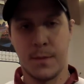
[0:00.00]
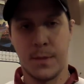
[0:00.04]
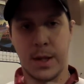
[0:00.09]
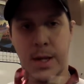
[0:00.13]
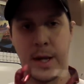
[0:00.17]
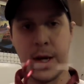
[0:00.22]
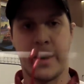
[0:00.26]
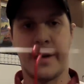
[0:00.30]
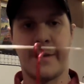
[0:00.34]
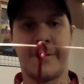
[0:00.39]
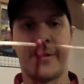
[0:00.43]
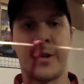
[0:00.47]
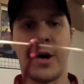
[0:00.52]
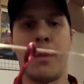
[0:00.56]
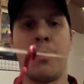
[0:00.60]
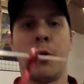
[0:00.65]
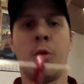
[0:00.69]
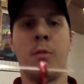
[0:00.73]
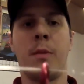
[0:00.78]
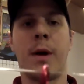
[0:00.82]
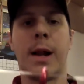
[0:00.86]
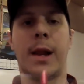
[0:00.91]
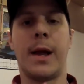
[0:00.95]
Now I've
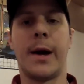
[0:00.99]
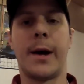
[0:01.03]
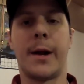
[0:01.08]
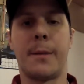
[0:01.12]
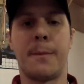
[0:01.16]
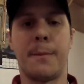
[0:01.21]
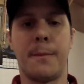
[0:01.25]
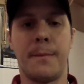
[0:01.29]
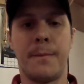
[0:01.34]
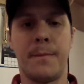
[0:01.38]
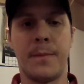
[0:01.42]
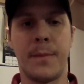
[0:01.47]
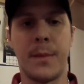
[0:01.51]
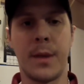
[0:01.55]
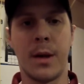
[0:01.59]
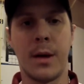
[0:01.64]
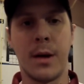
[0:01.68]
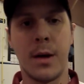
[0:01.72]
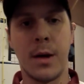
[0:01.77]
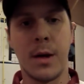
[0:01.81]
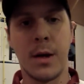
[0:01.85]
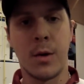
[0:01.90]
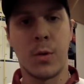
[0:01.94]
doubled my line.
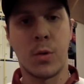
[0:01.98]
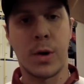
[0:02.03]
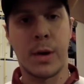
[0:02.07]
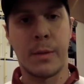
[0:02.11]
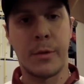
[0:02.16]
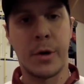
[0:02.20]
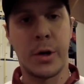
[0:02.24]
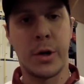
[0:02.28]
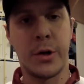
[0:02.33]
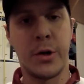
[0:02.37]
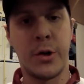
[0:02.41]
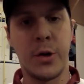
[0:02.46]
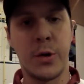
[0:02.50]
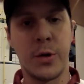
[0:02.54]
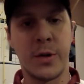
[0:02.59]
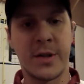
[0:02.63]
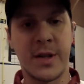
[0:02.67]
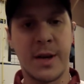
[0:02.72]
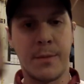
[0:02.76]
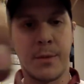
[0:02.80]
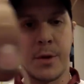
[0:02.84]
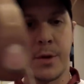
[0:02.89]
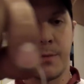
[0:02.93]
What I'm going to do is
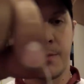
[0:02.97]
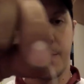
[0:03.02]
I'm going to